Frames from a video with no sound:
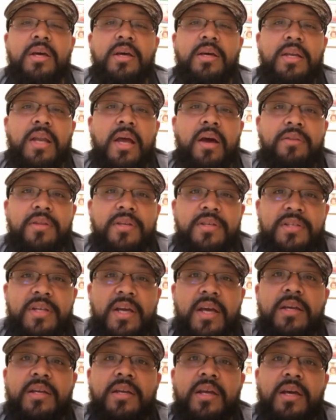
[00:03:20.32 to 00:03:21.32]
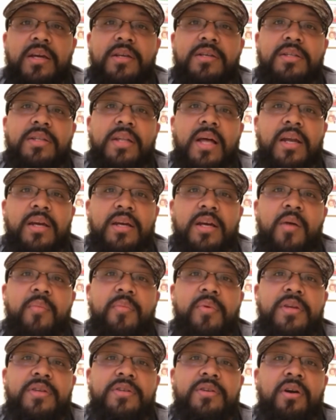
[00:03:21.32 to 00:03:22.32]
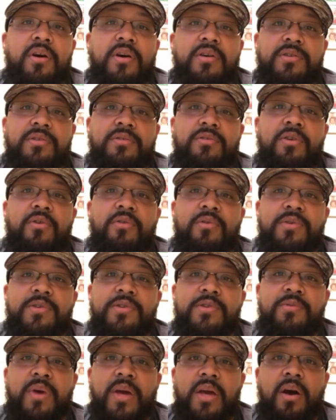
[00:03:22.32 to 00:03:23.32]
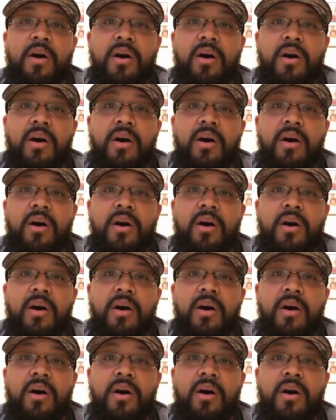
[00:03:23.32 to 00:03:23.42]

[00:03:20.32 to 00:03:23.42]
Now, in this day and age, a lot of companies are also going to an